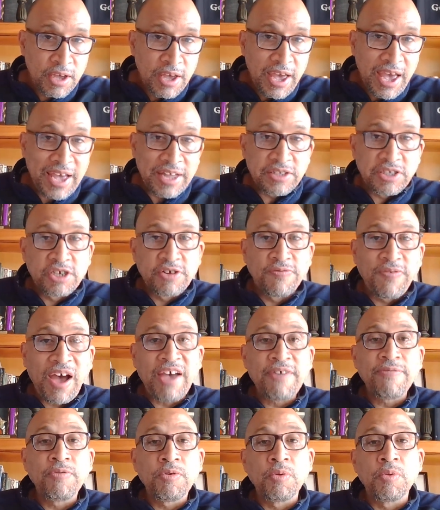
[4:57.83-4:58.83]
And
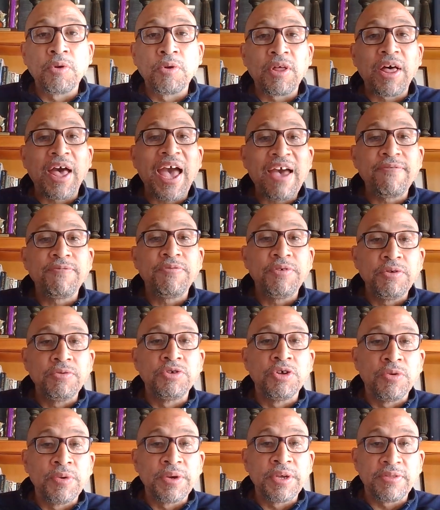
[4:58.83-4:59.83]
survival will have you
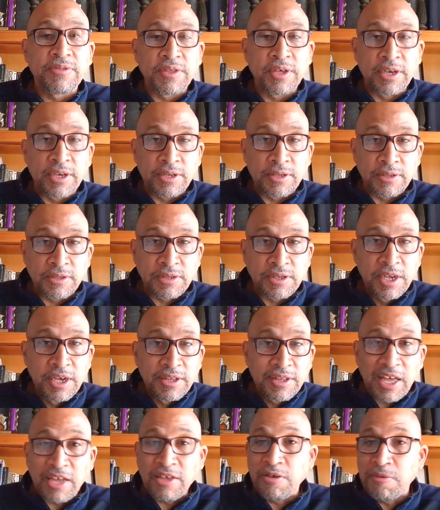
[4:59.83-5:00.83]
doing things
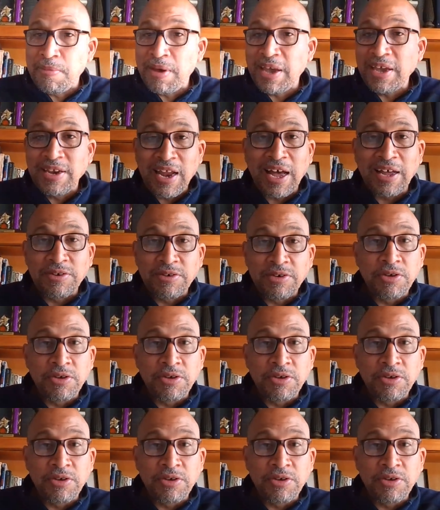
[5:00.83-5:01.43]
that you may not